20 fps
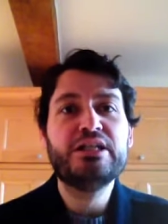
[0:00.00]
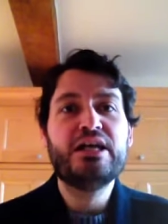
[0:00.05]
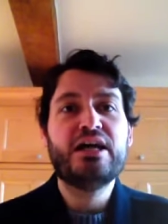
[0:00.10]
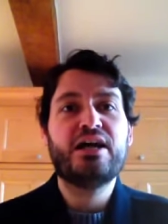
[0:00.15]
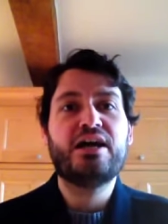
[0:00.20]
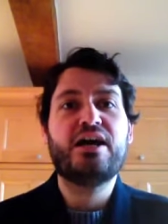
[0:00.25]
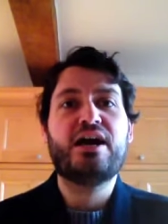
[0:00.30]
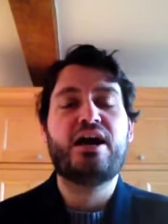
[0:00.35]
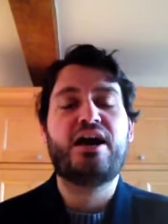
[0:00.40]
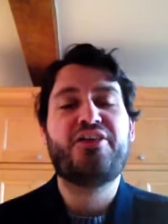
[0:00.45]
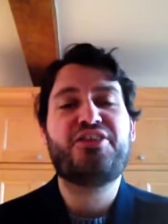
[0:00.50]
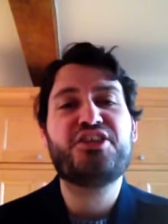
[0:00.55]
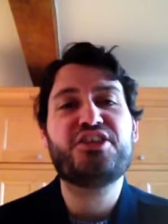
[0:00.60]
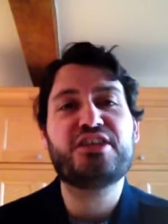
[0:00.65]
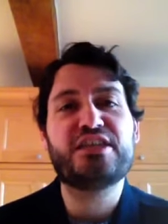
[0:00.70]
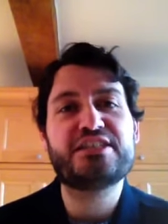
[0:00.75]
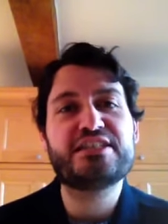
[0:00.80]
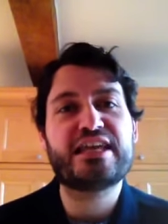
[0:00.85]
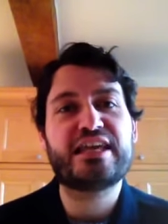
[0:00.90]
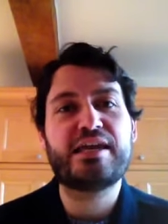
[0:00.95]
Uh, I think
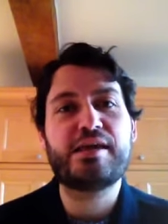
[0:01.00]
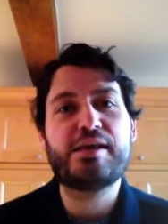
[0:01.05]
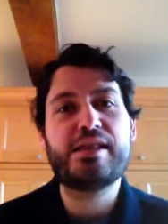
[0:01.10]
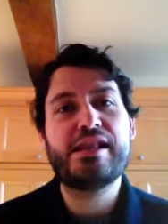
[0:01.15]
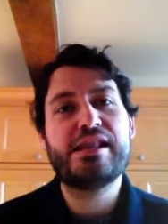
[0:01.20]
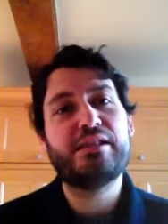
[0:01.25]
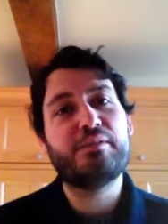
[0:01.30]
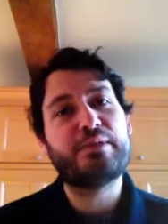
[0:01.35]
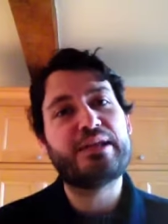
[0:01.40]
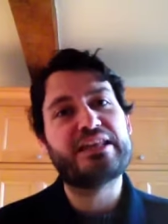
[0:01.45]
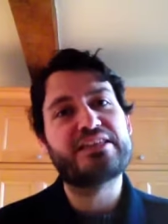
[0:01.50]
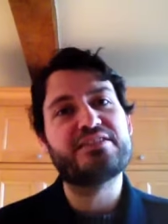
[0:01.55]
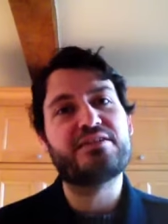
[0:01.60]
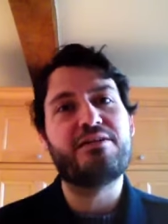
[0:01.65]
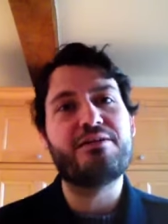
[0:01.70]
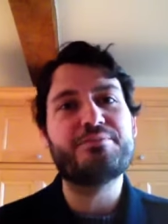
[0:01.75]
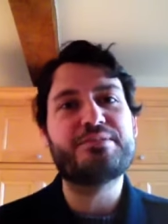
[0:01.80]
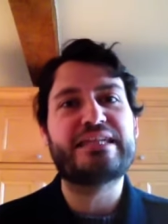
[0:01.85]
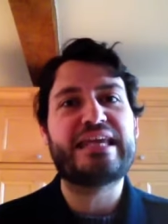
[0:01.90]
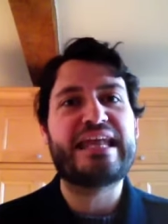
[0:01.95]
they take a little bit of
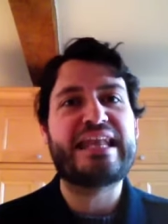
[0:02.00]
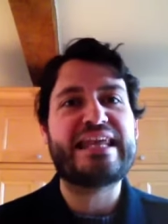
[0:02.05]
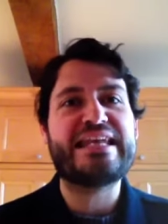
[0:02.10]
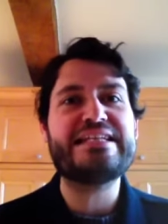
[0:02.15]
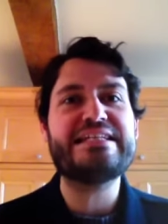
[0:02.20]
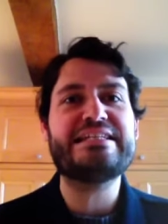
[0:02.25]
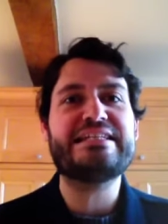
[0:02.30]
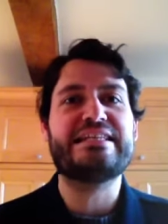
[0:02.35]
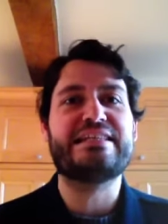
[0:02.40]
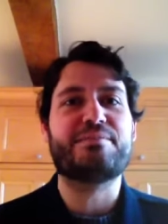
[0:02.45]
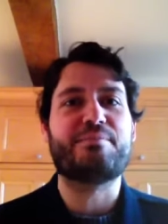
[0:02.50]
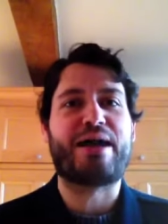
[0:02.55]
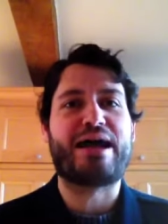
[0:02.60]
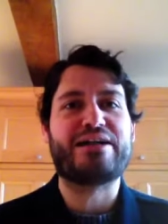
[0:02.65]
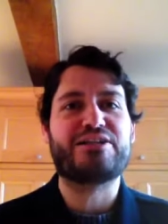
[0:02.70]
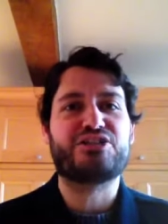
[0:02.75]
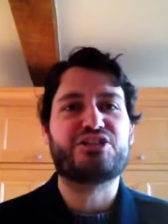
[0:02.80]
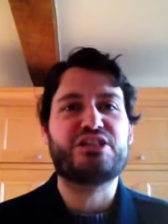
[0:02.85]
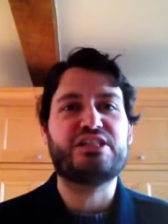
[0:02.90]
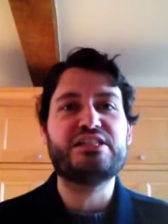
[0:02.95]
time to get into the
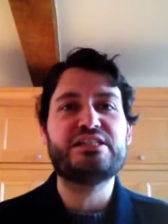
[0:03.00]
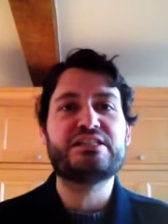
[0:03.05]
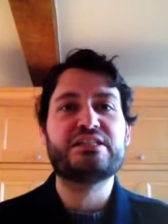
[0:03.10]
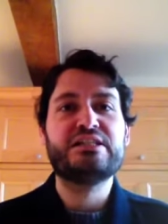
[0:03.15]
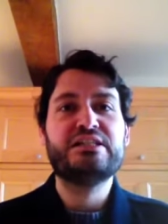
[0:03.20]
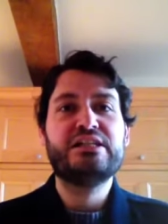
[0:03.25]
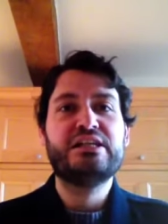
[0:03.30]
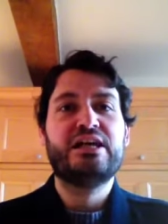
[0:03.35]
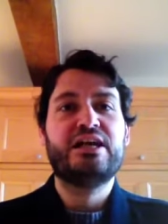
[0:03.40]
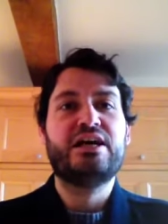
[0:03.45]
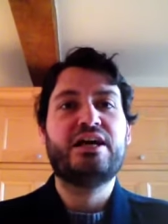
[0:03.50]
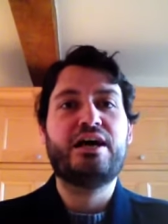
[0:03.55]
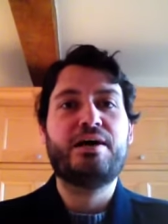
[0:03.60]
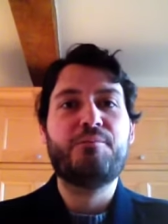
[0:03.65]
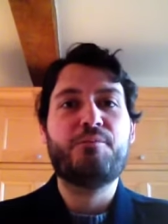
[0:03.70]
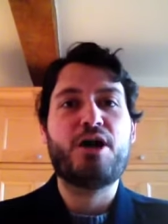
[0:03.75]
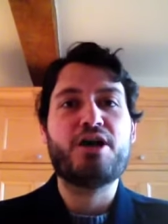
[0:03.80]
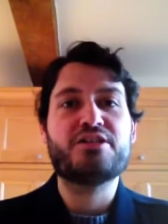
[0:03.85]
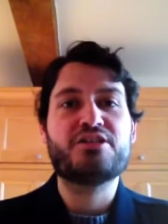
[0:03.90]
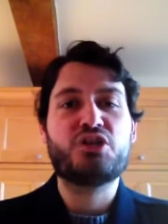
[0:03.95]
matches,
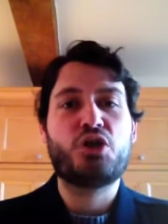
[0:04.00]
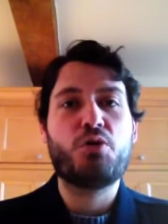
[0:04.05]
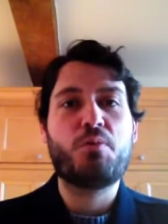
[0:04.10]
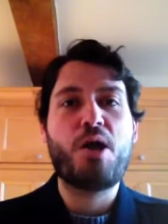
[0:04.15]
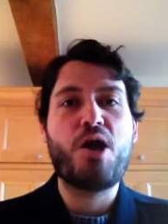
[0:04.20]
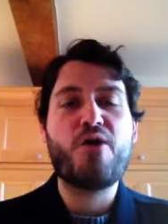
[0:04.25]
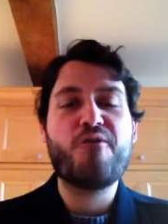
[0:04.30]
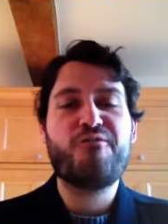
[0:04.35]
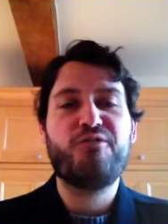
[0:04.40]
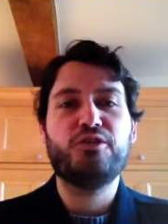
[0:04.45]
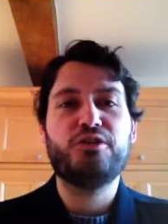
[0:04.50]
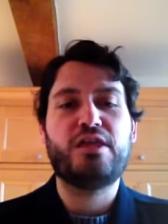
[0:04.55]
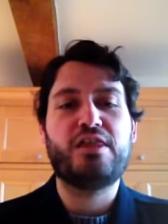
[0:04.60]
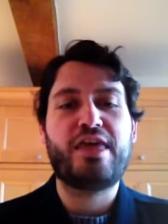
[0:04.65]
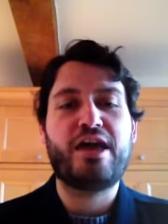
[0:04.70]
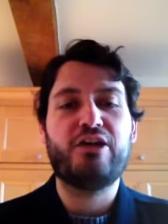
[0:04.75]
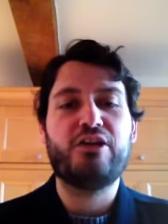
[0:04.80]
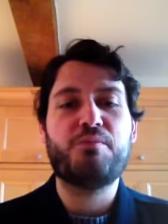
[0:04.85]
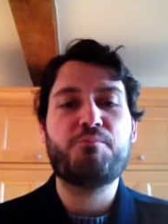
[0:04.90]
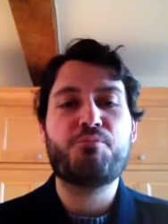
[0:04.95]
um, and so I'm hopeful that
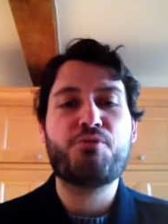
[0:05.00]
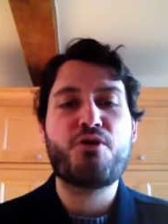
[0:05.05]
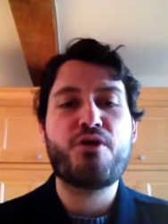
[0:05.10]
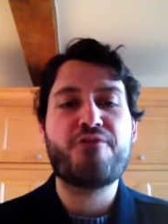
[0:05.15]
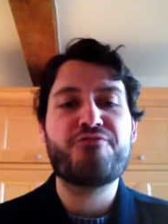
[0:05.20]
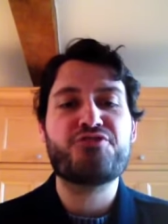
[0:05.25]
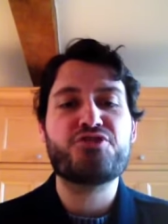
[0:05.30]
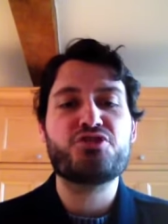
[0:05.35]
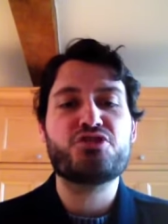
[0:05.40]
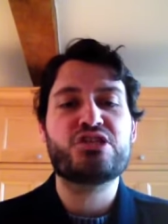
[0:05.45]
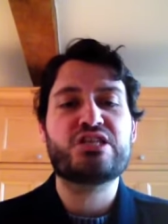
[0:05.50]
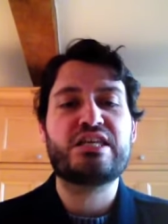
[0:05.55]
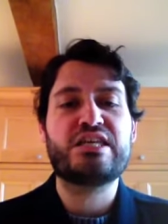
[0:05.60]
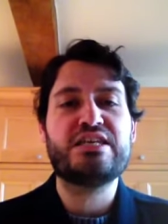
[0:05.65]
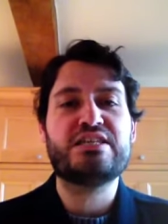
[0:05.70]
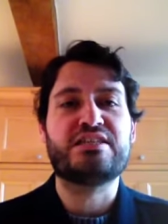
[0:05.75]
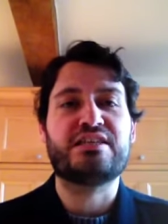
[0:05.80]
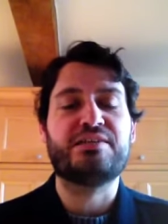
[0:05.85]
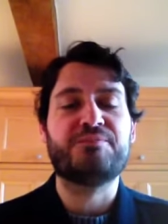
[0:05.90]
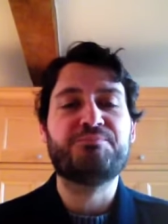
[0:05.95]
they'll improve through the
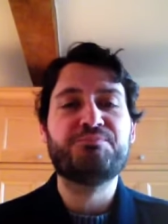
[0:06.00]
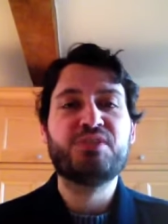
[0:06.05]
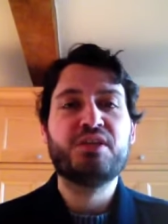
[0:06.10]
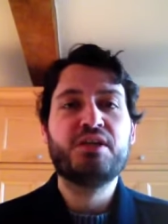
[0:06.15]
season.